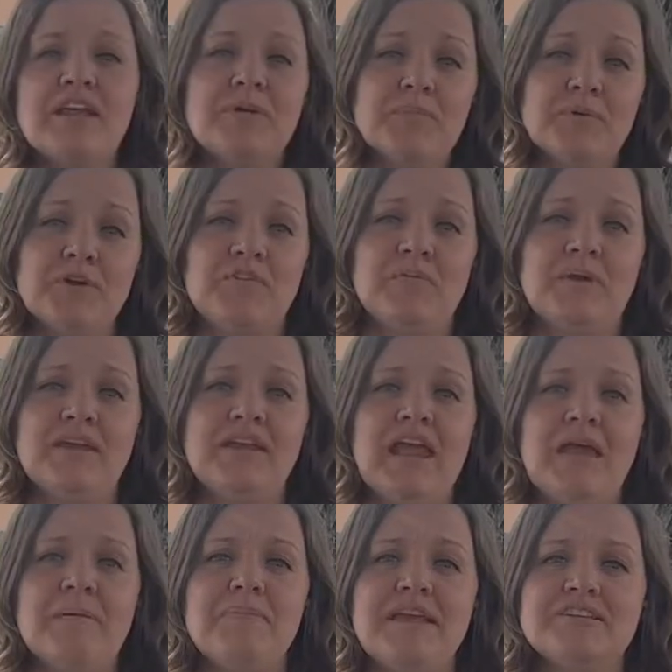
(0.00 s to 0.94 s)
improvement
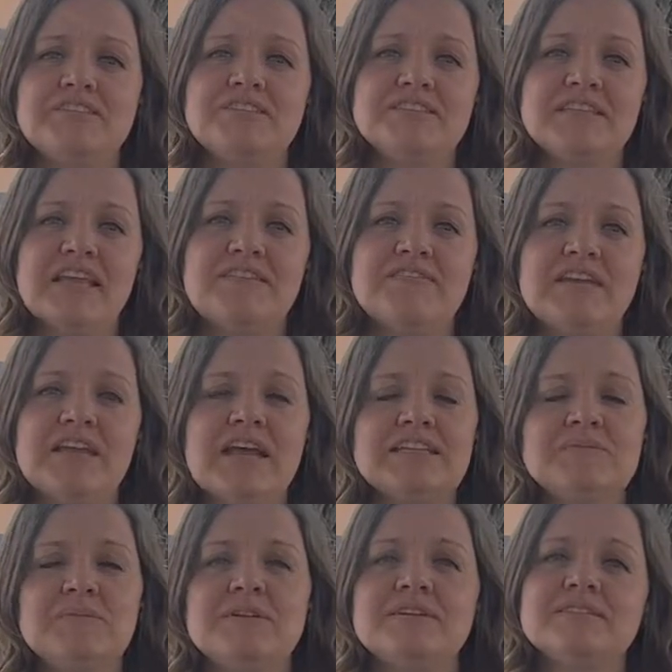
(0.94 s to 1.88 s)
and patient safety
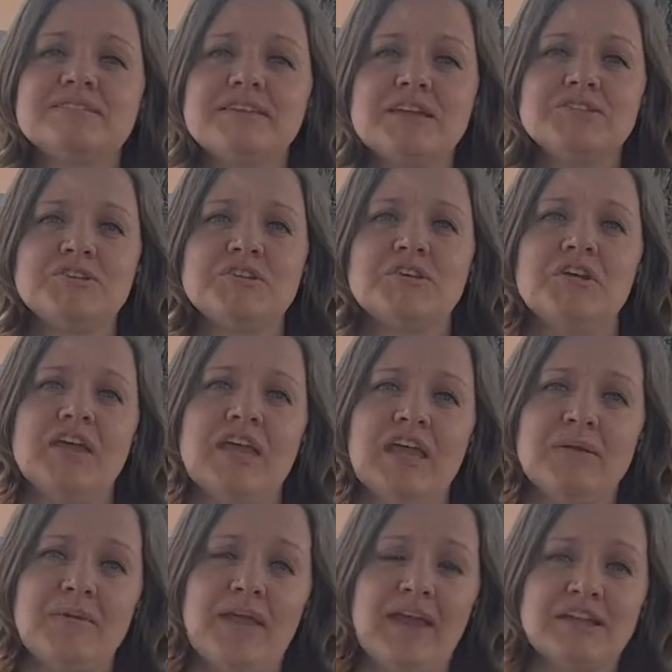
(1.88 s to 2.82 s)
has been essential
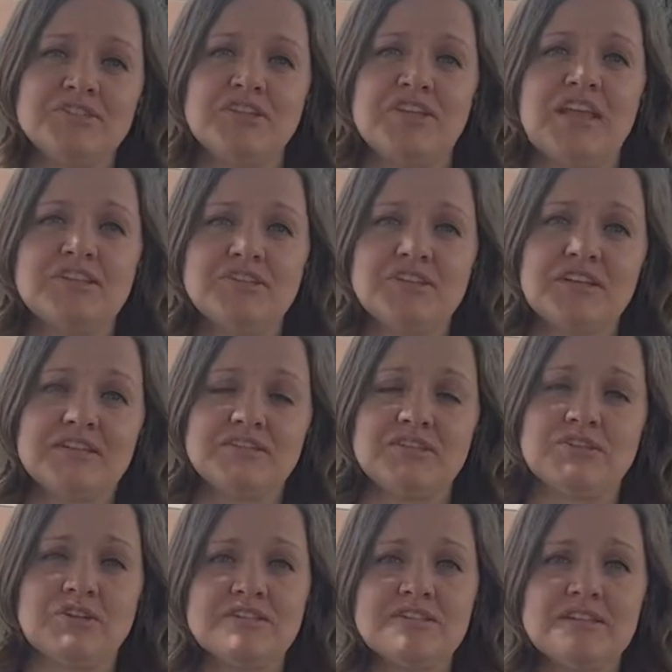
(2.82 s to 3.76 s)
in my education as
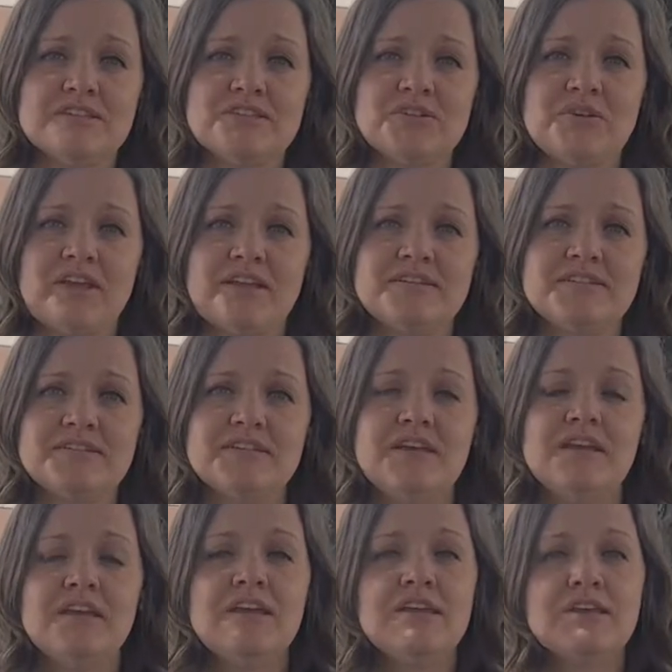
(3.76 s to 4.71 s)
a nursing student.
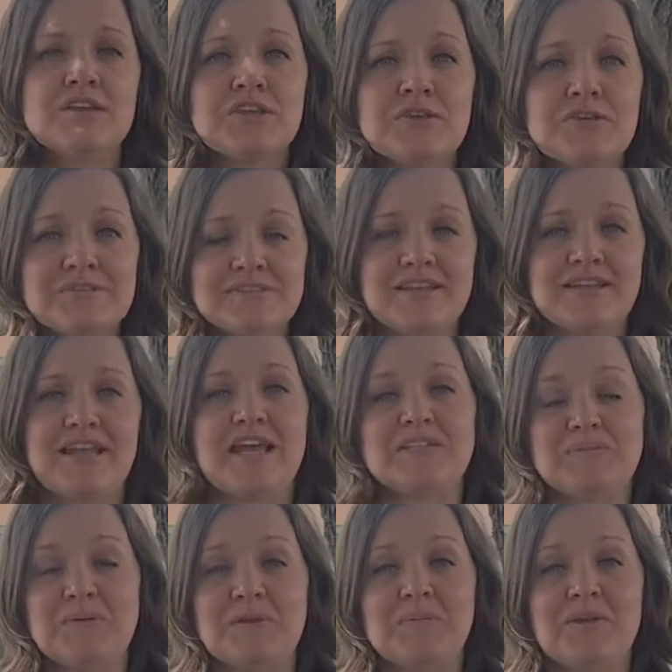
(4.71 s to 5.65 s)
QSEN has
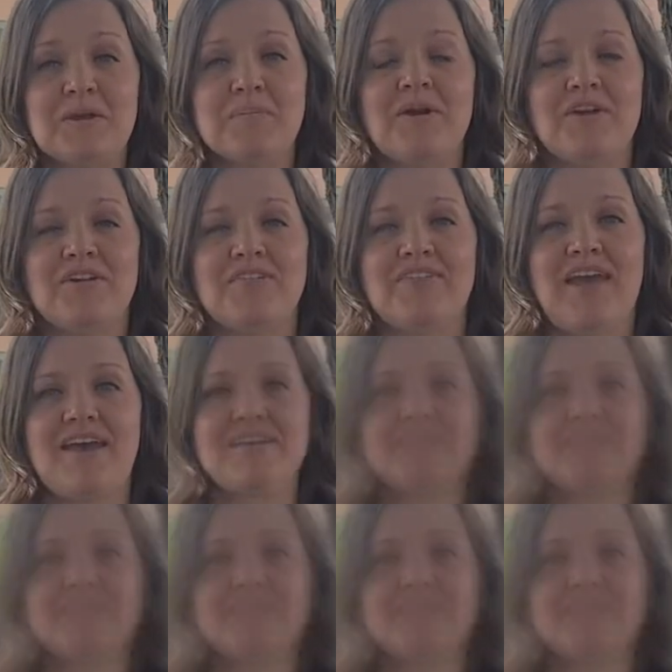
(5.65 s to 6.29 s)
been a big part of that.